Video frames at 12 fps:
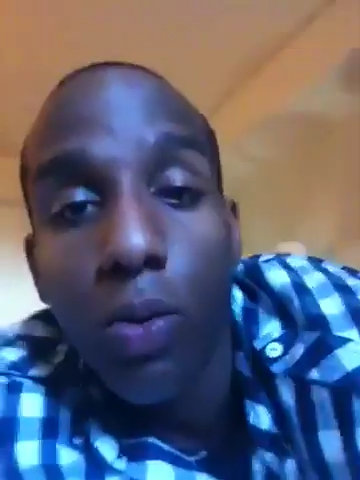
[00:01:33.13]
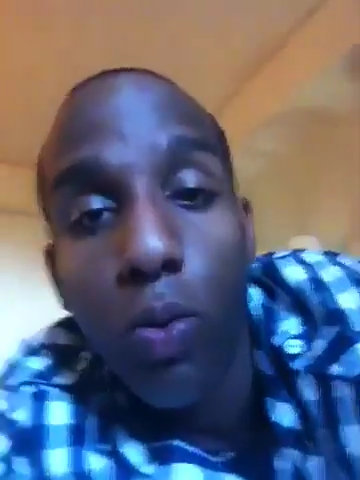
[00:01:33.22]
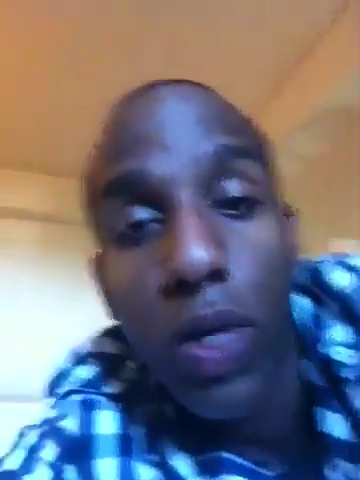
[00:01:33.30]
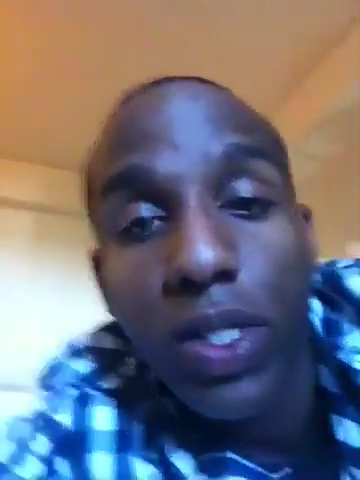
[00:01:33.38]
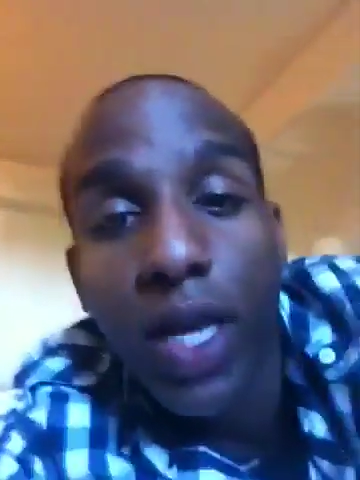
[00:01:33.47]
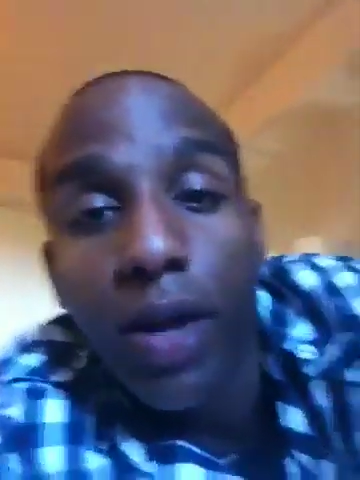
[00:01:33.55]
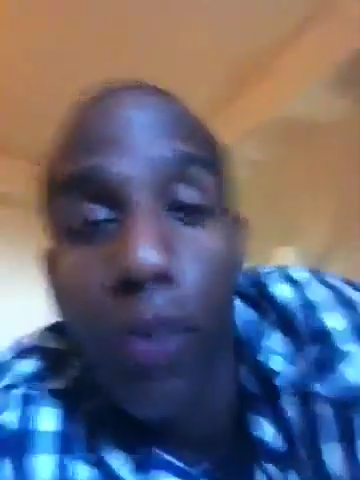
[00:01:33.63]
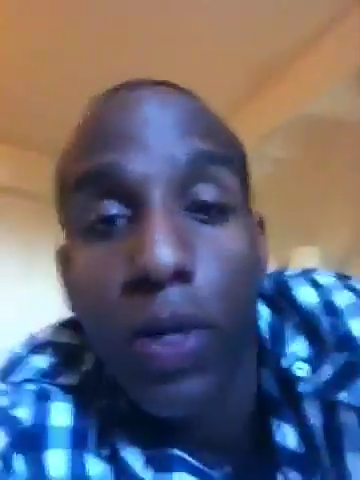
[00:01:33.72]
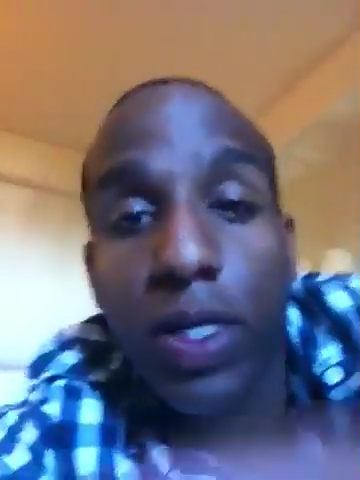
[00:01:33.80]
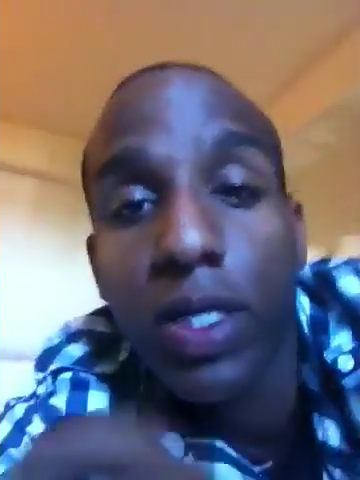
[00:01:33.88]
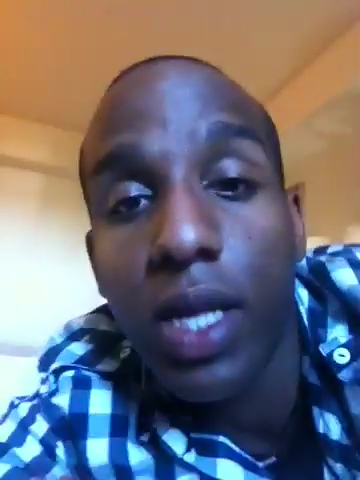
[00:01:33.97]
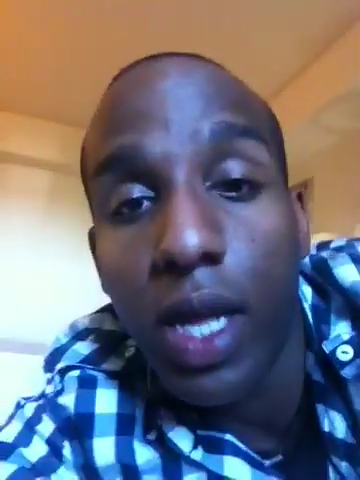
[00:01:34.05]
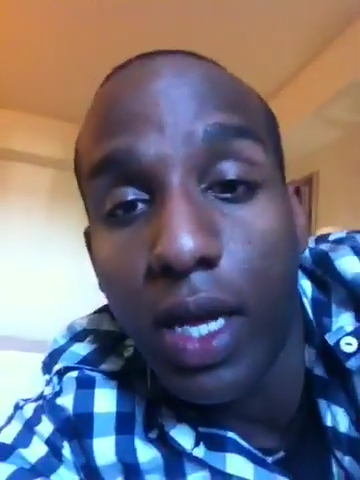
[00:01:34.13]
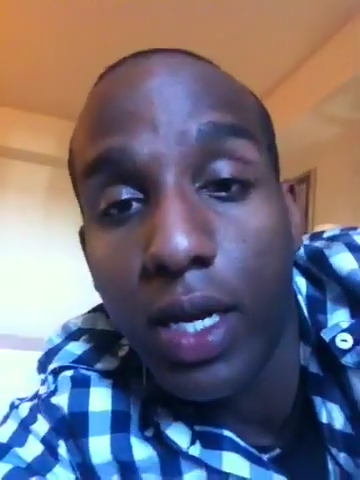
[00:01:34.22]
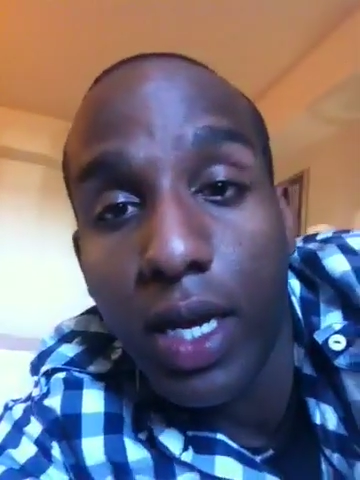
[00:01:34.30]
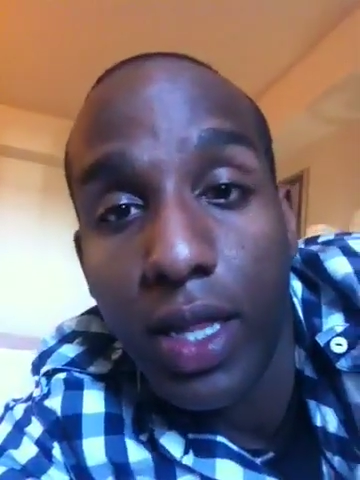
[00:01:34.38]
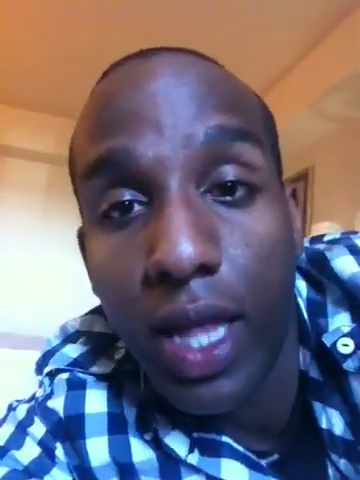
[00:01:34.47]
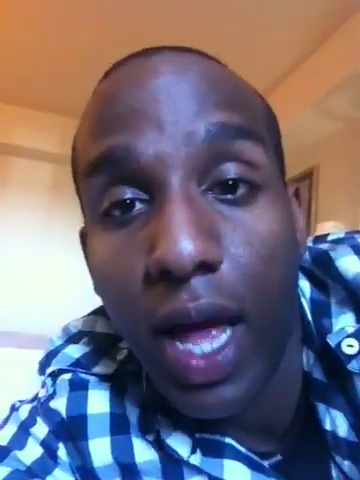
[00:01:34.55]
Once I was
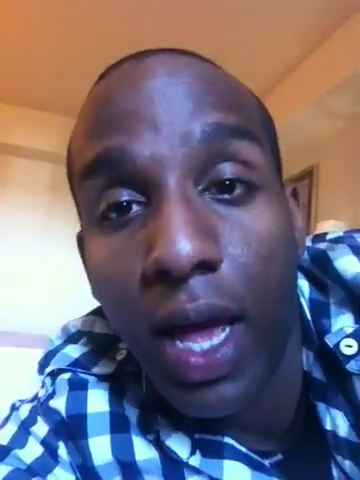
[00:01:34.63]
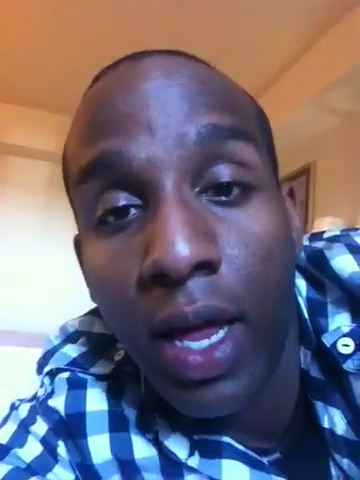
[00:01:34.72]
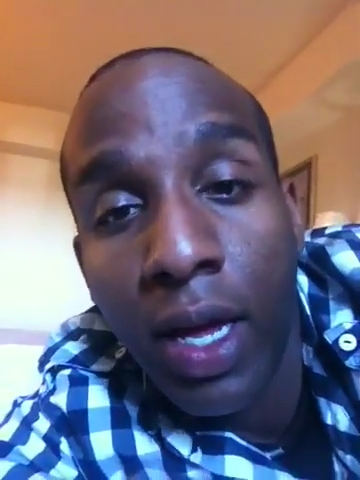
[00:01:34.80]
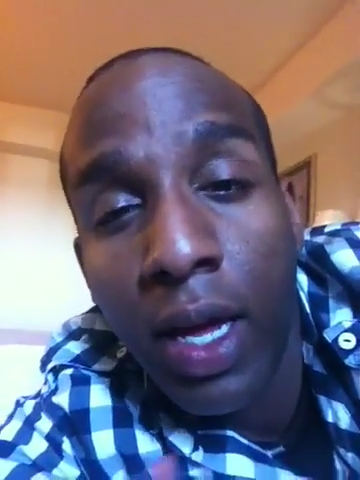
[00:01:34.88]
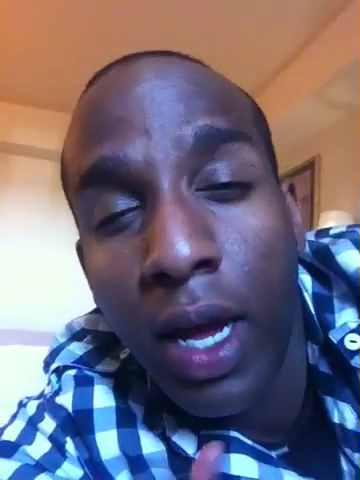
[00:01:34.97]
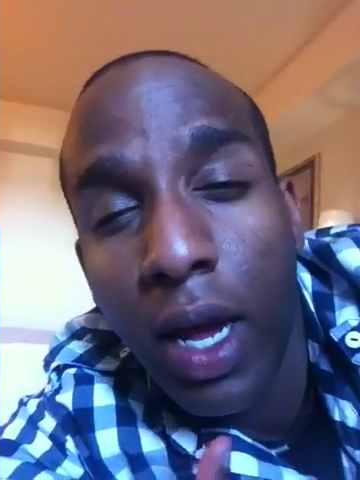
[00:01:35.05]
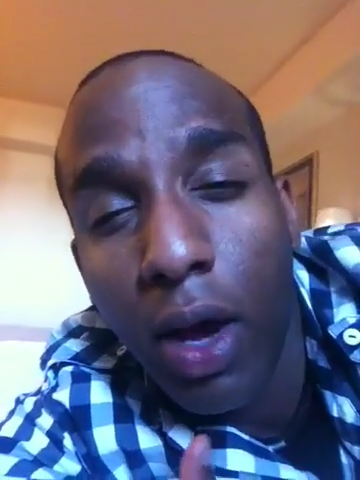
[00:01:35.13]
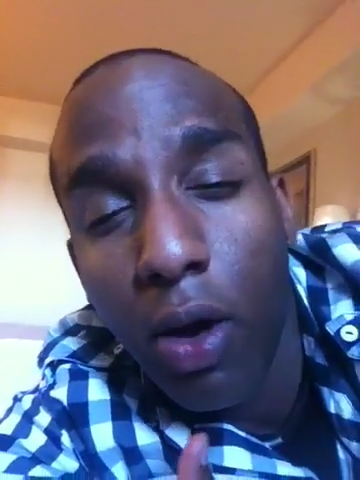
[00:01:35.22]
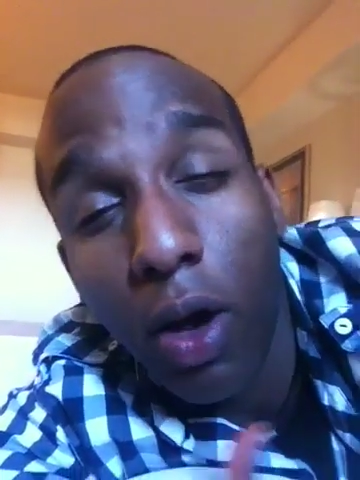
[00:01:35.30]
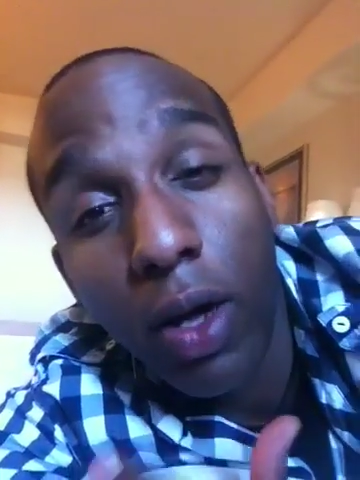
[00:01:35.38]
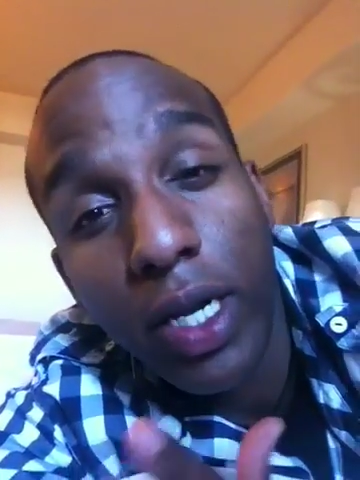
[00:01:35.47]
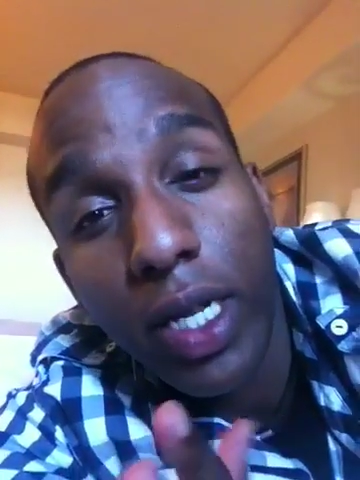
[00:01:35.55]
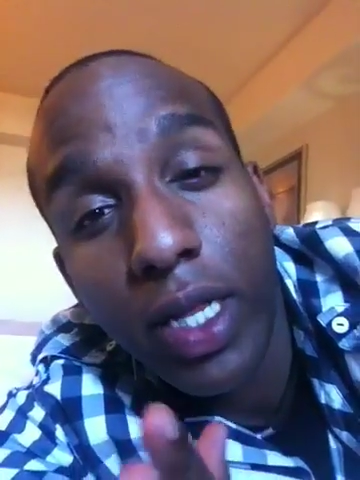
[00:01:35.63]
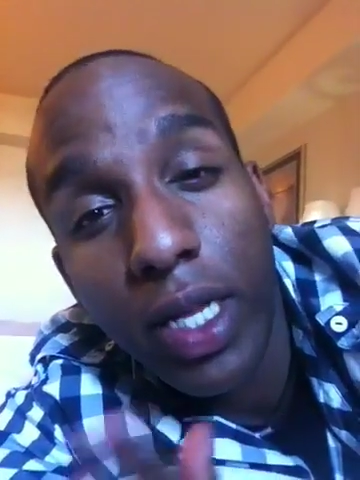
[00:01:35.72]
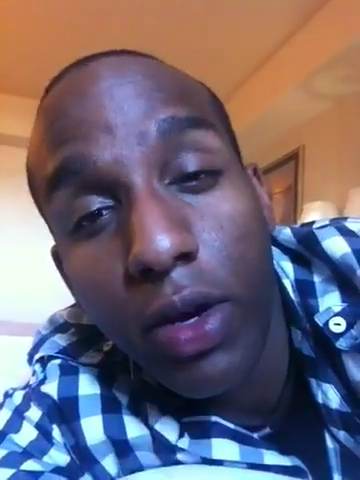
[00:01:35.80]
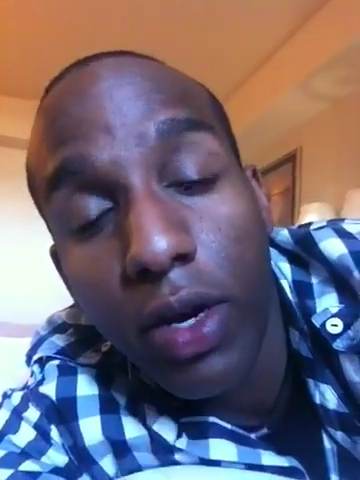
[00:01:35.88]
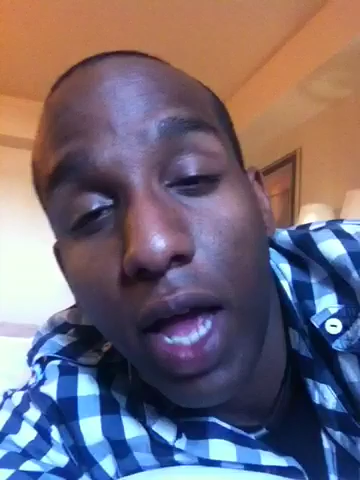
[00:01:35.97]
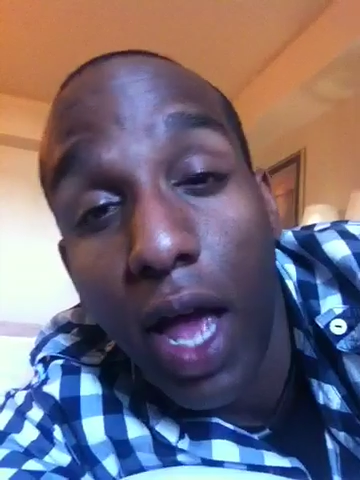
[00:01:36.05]
done that, or I did the
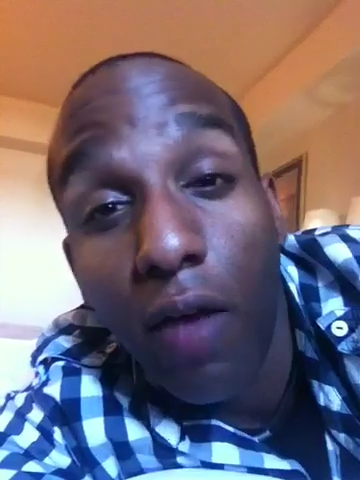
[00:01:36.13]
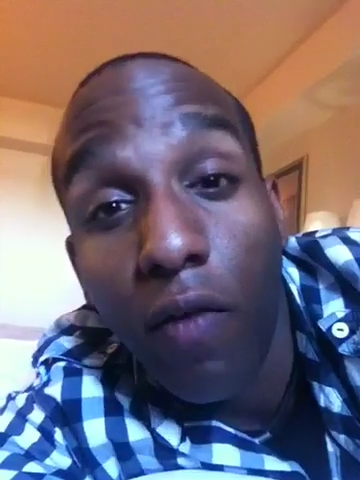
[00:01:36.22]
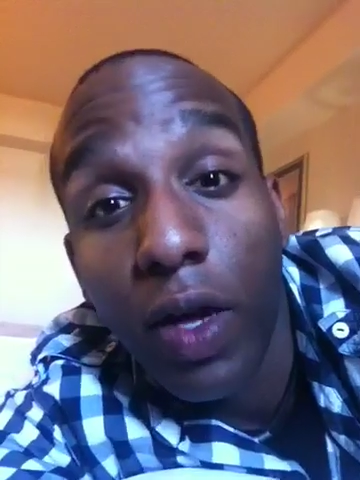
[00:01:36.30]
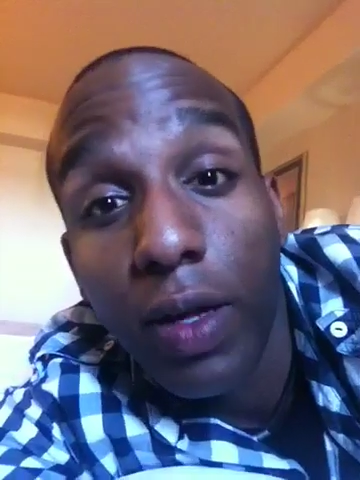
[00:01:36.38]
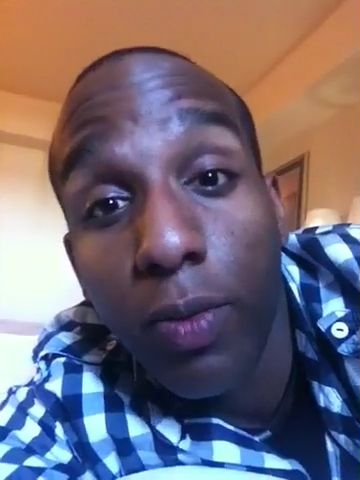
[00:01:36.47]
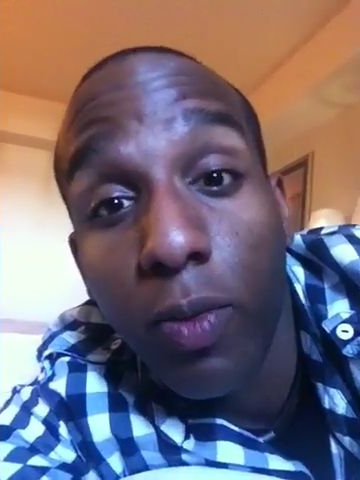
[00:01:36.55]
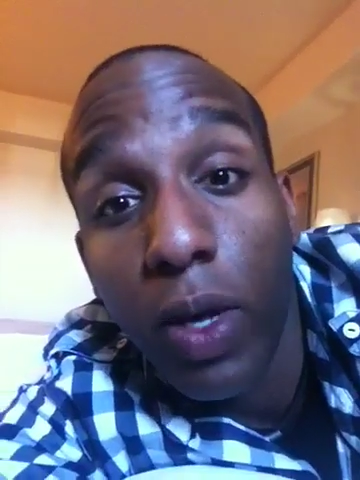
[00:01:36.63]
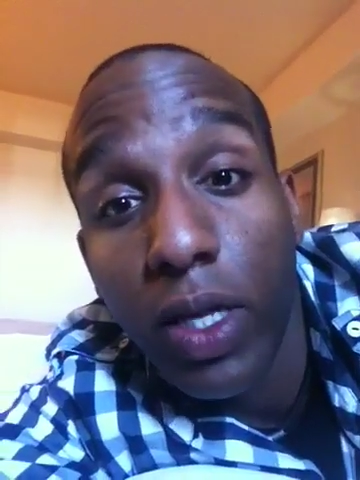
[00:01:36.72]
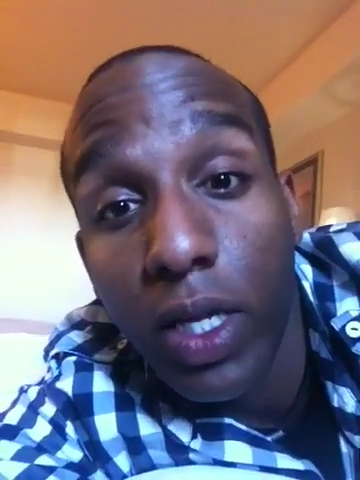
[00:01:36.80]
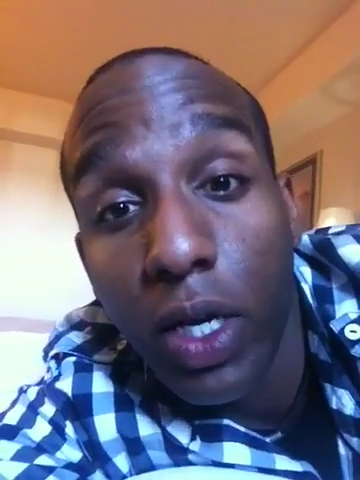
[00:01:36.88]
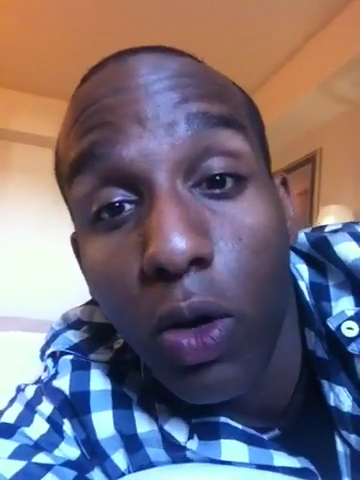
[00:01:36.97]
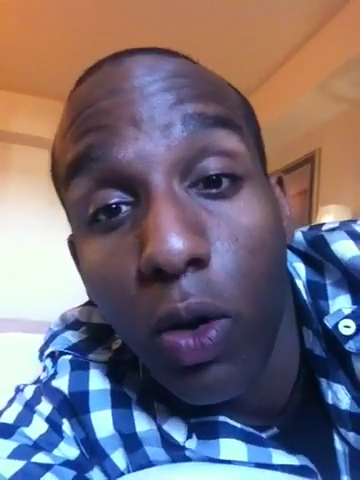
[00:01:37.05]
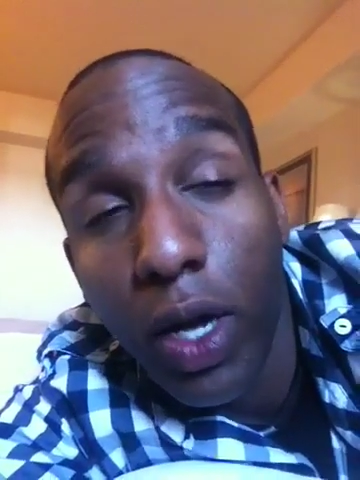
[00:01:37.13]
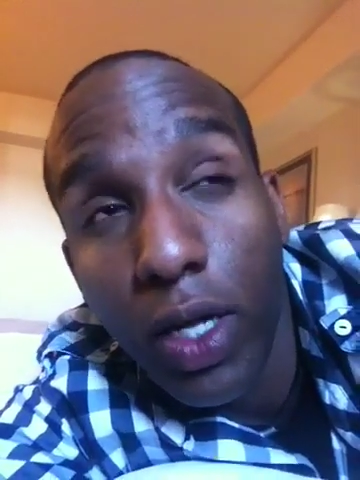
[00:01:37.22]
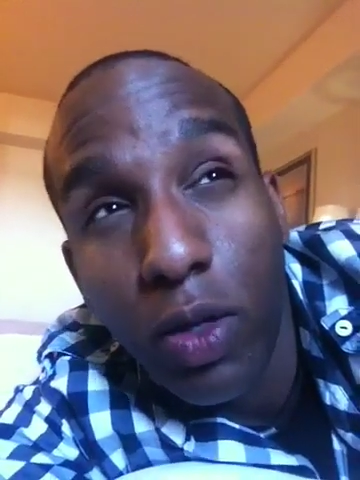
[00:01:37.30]
1.5 years, I went to Nagoya.